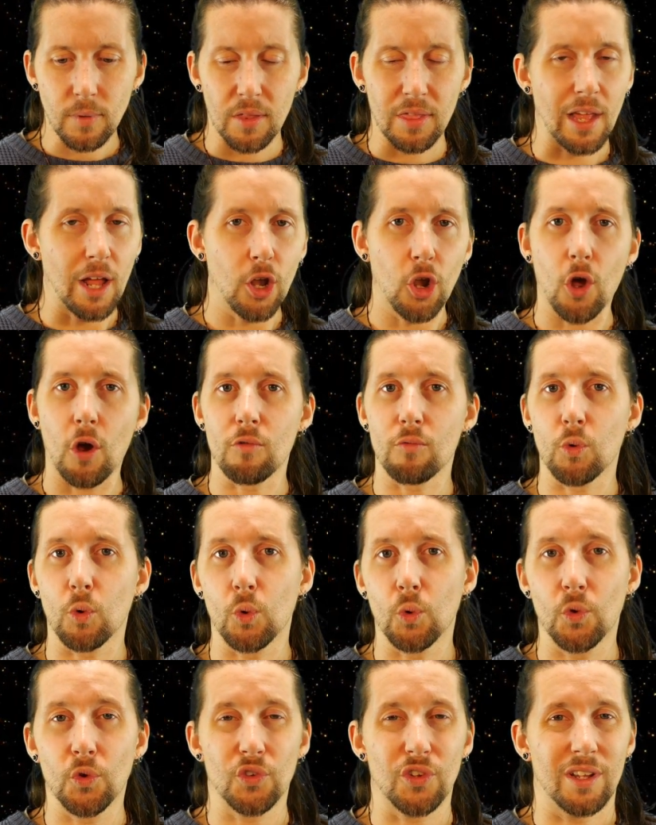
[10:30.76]
There are a lot of
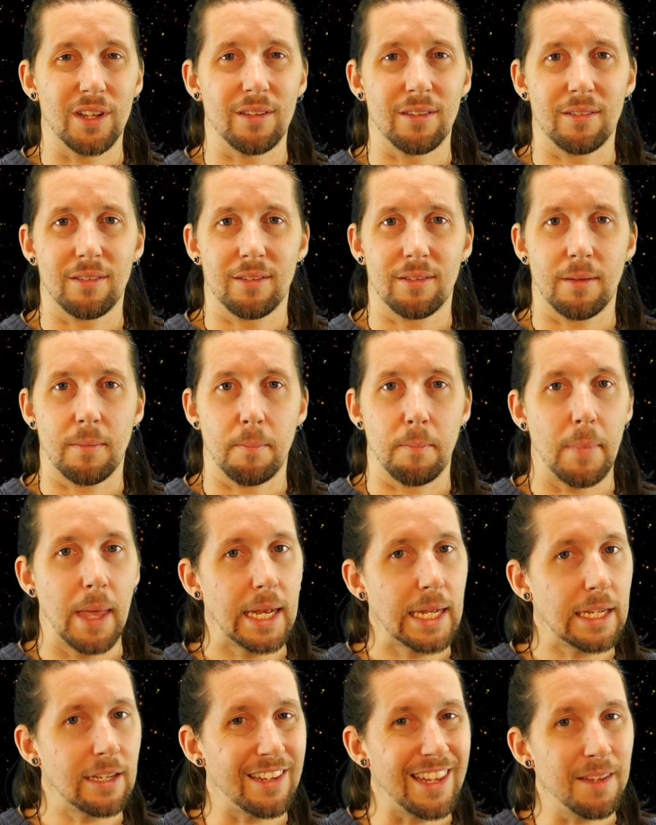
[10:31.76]
rules and
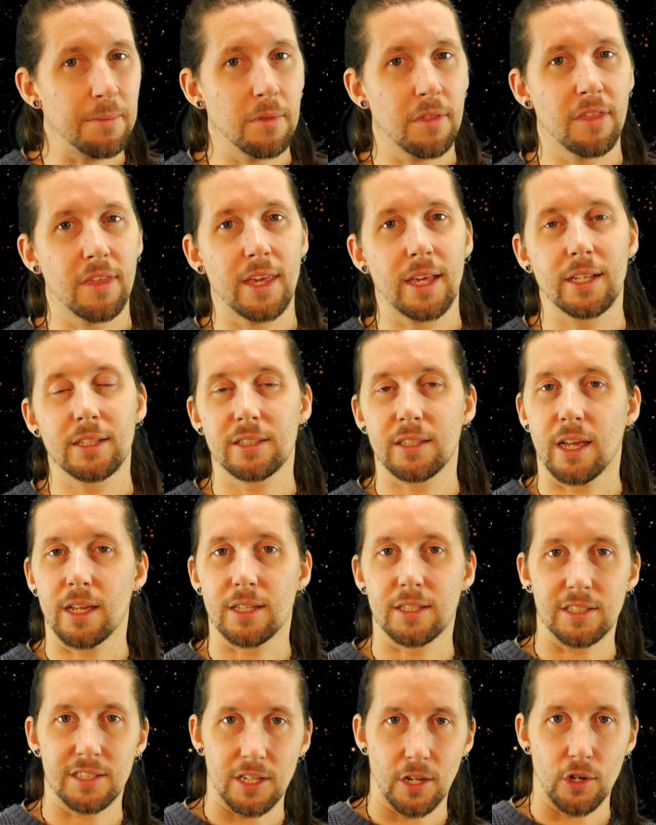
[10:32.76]
many deeper things that I
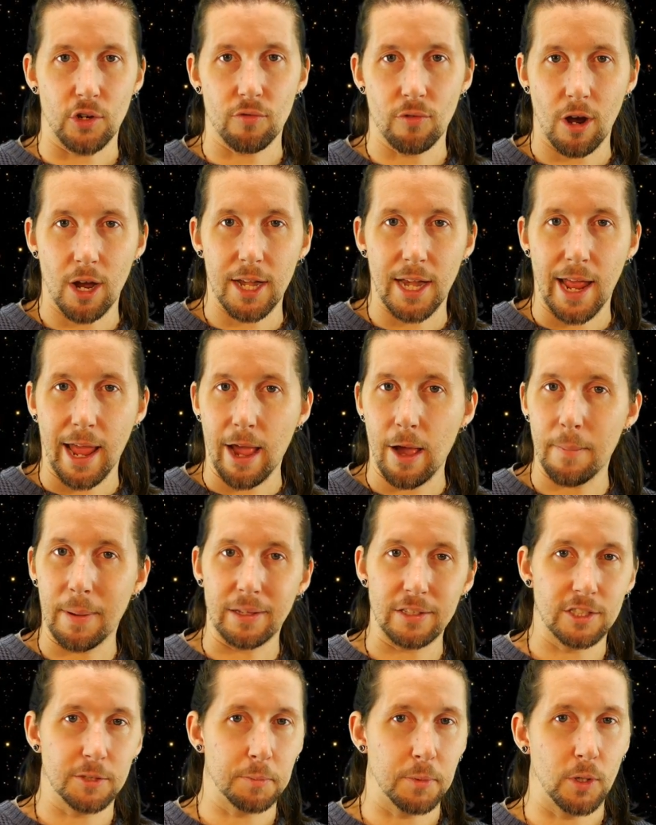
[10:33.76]
can tell you right now
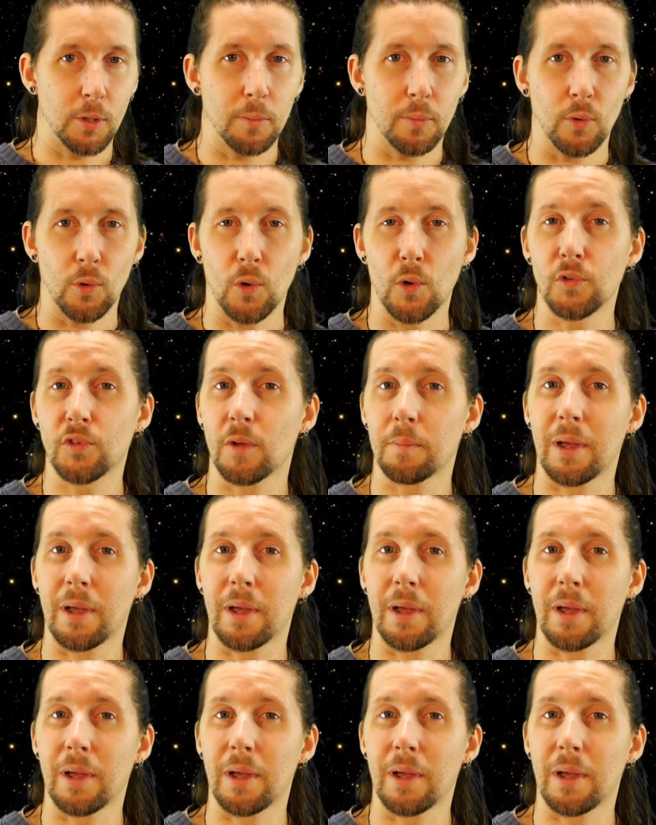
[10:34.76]
about spirit boards,